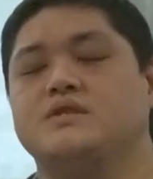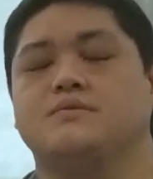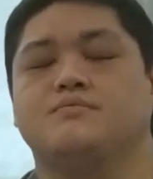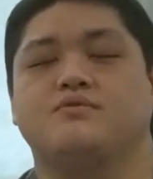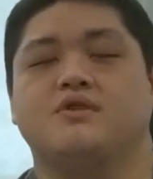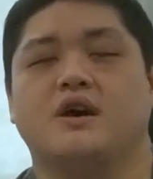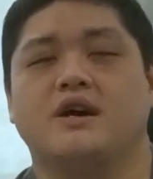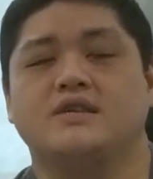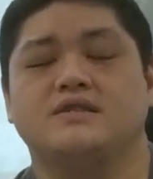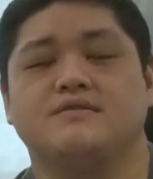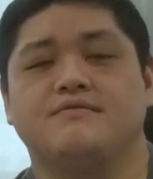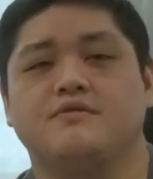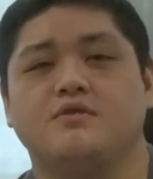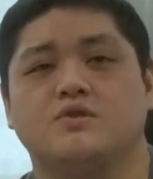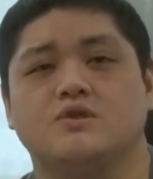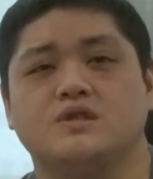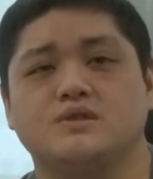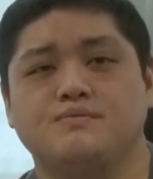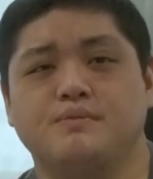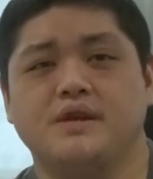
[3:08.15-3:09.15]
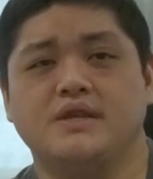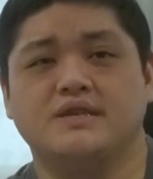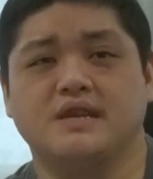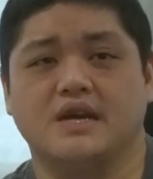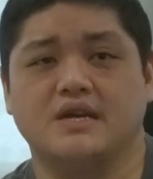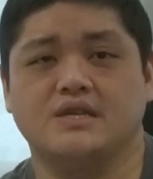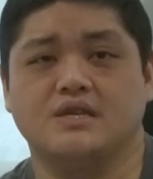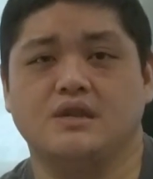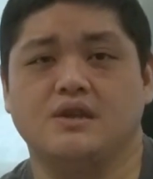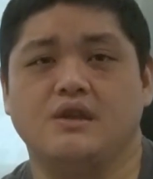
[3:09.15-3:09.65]
surprised if your speeds
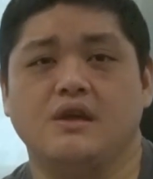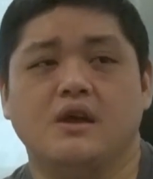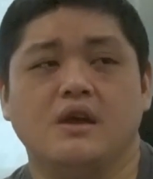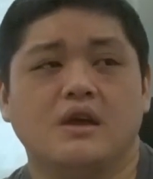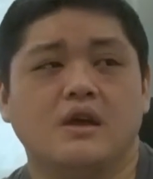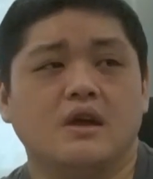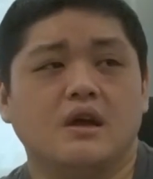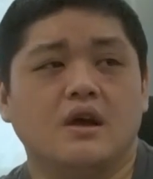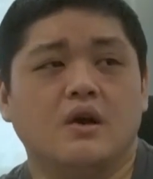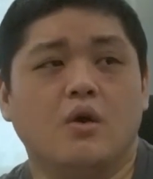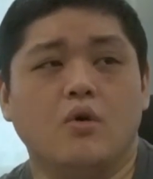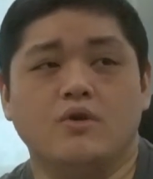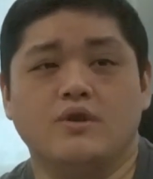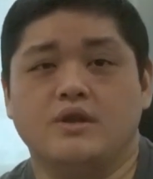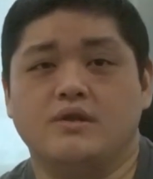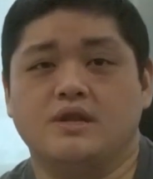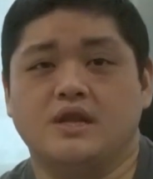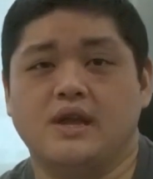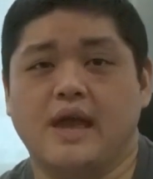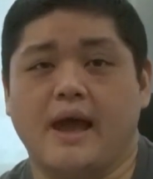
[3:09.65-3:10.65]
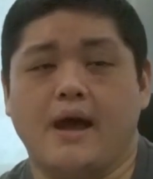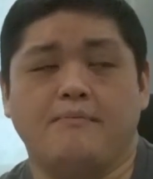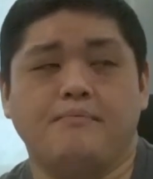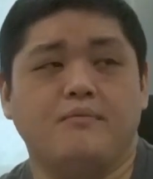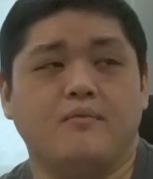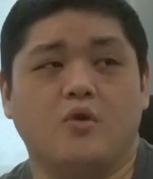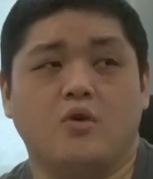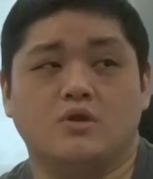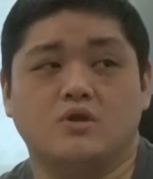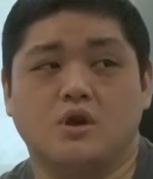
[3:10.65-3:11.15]
actually only cap
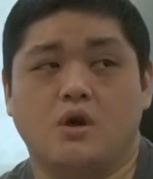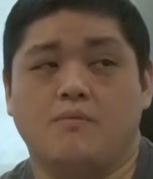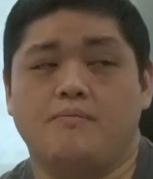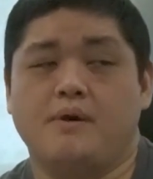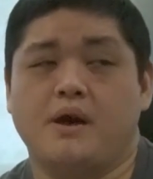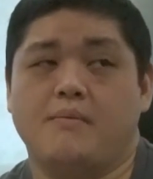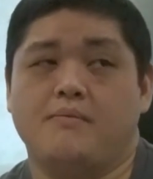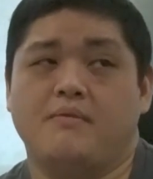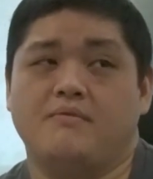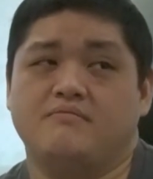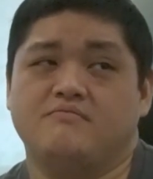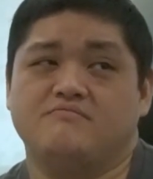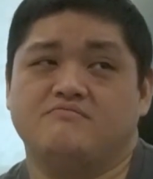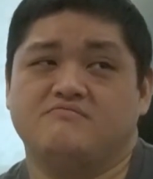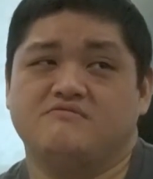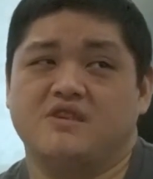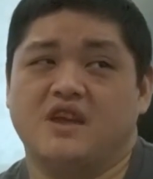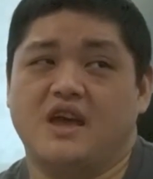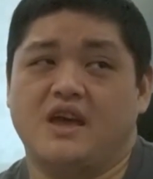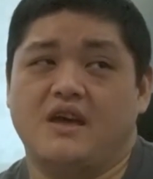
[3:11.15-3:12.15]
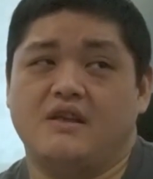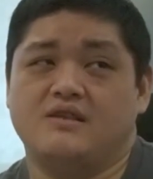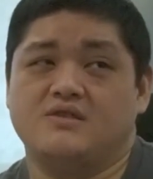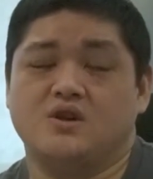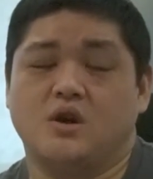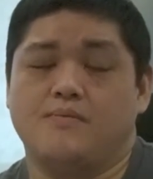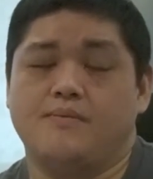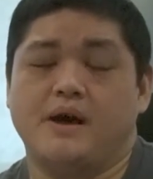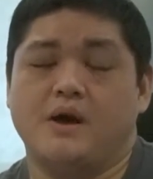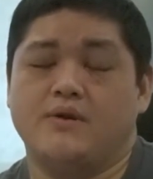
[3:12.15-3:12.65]
or top up at, uh,
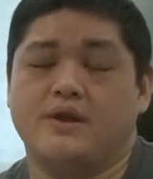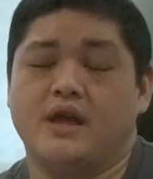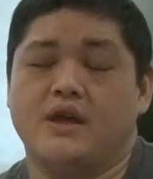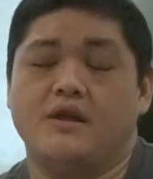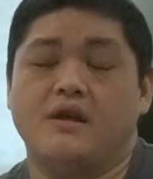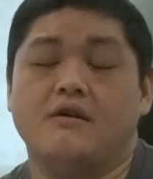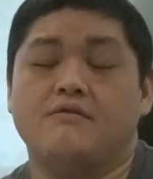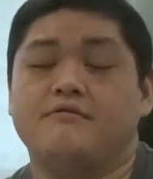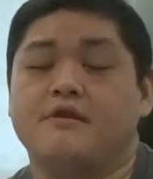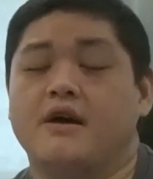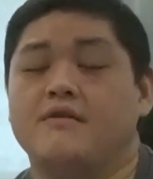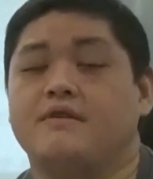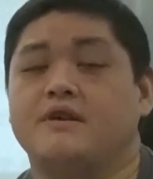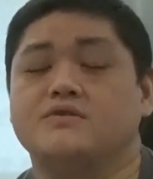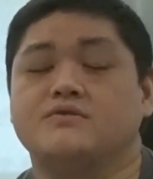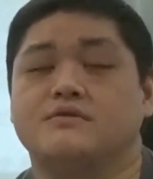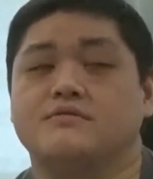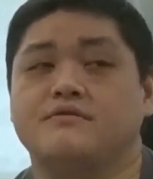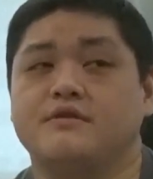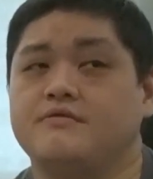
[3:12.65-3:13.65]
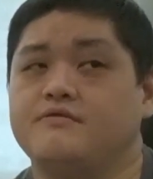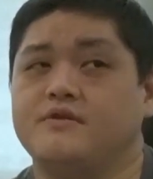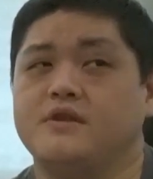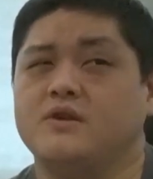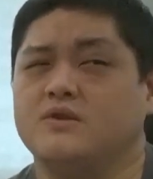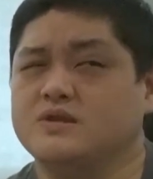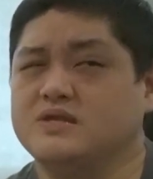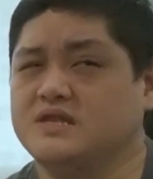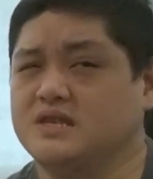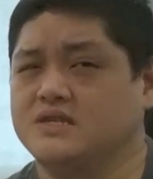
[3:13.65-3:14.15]
top out at uh,
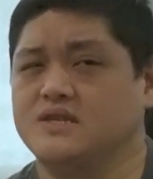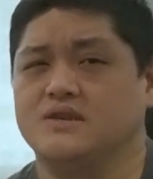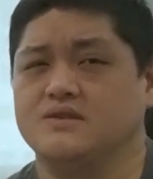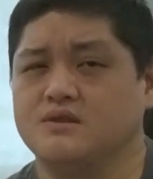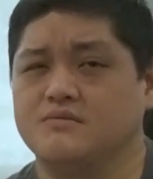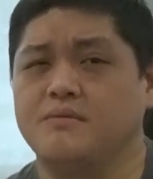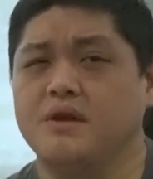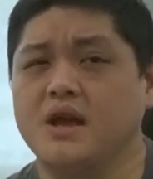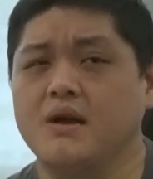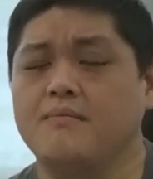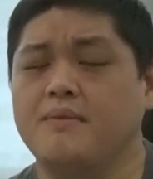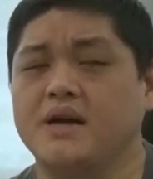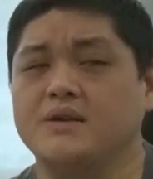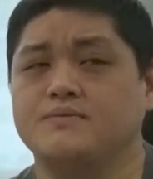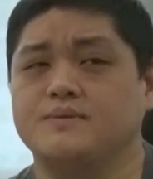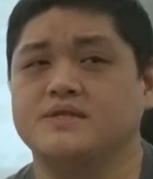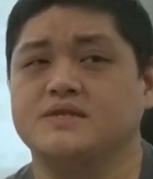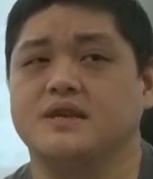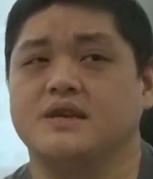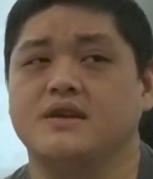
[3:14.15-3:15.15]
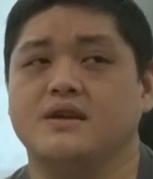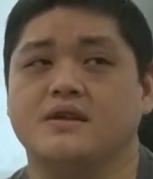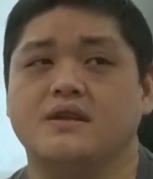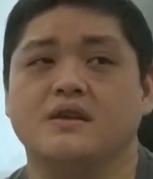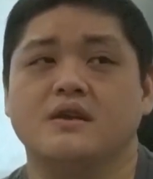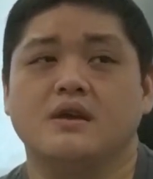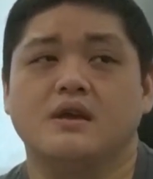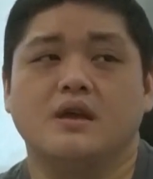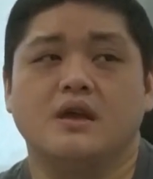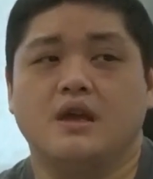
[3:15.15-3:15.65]
550 or 600 megabytes per second.
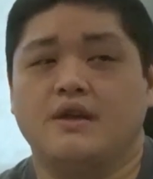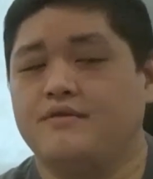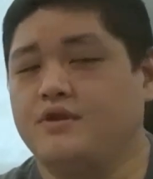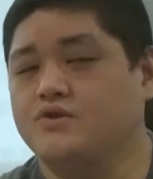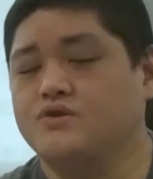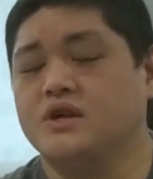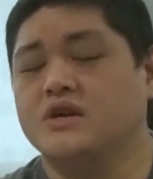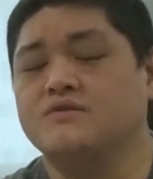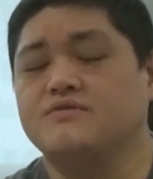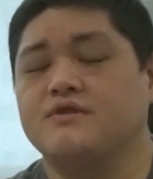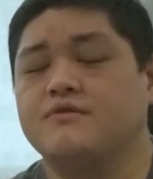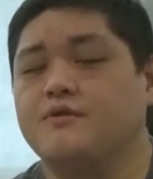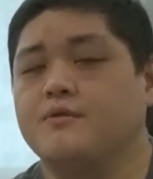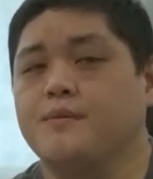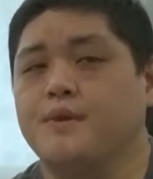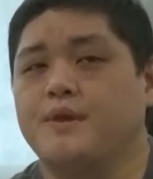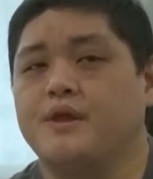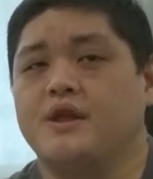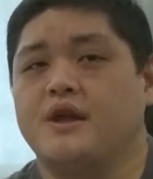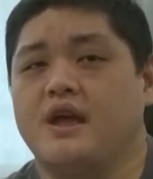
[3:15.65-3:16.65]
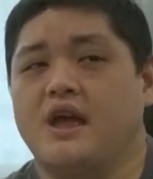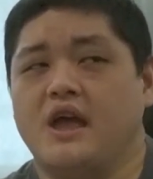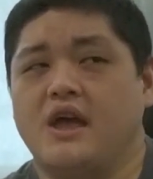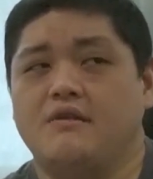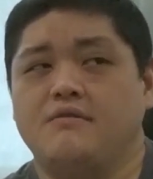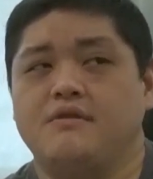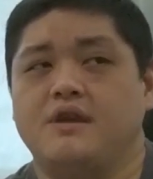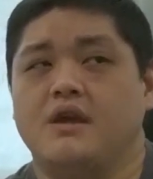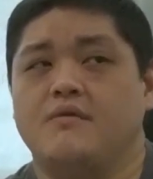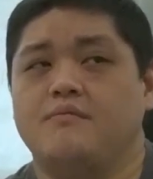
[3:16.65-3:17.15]
If you're transferring from an
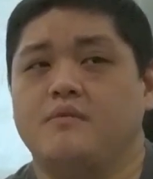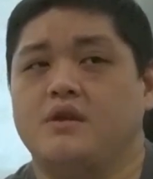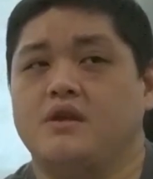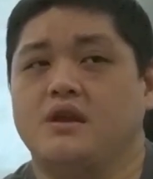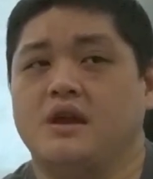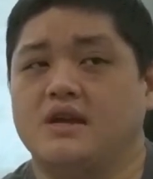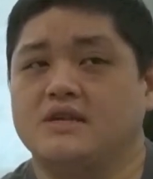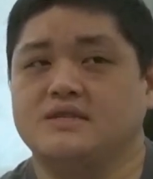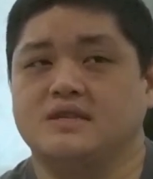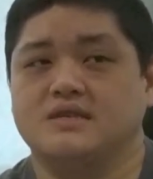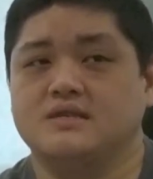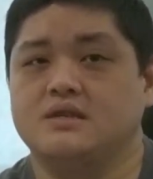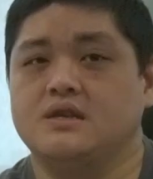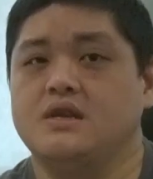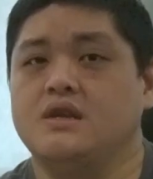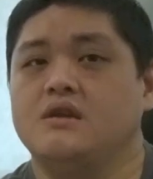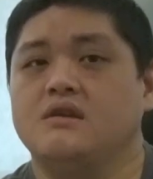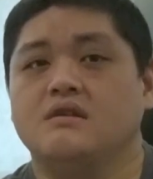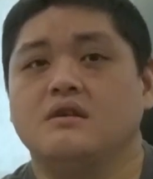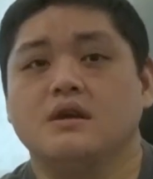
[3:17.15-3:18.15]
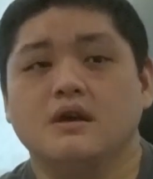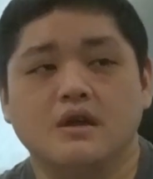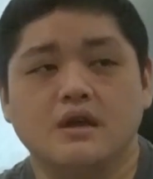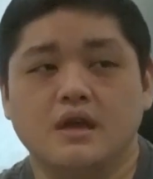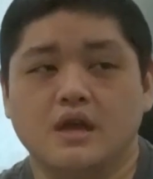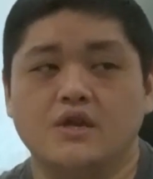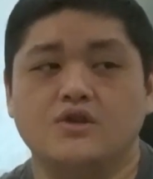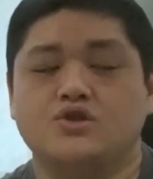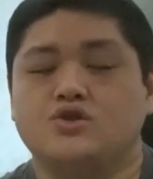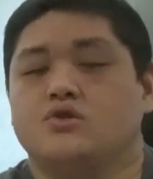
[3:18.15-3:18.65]
NVMe SSD,
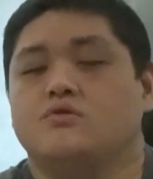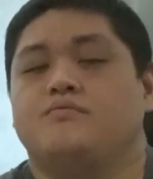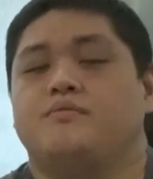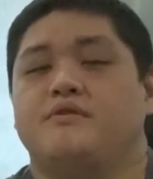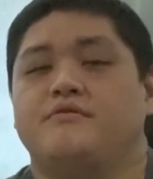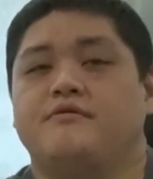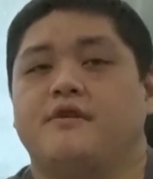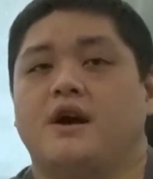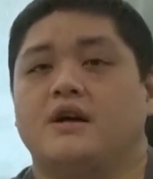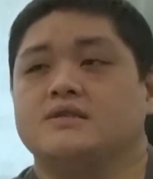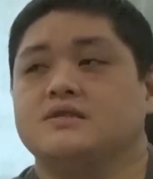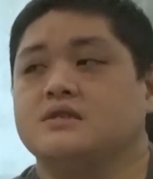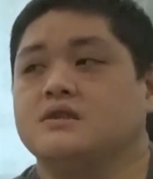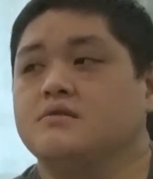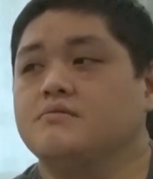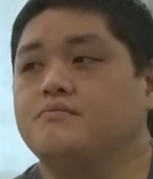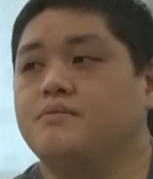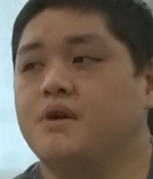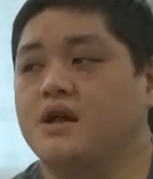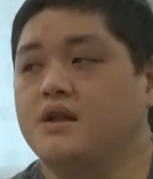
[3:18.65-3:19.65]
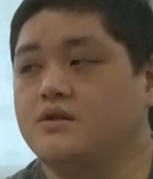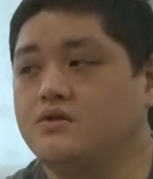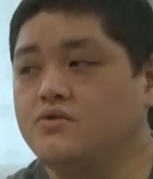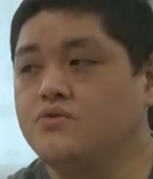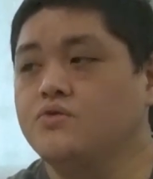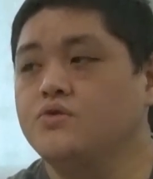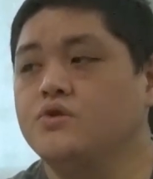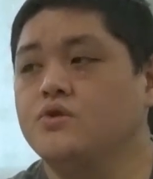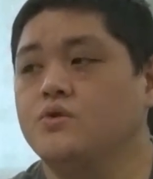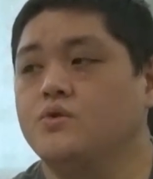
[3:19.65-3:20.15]
it should be faster, but do
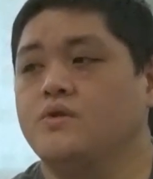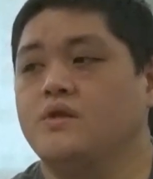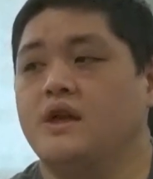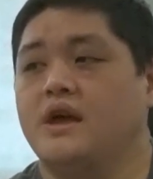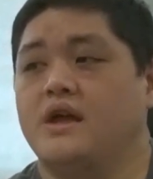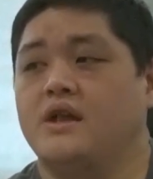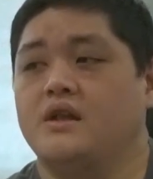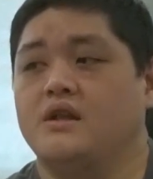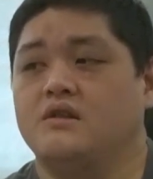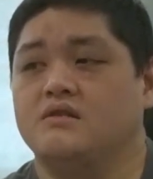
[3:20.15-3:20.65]
note that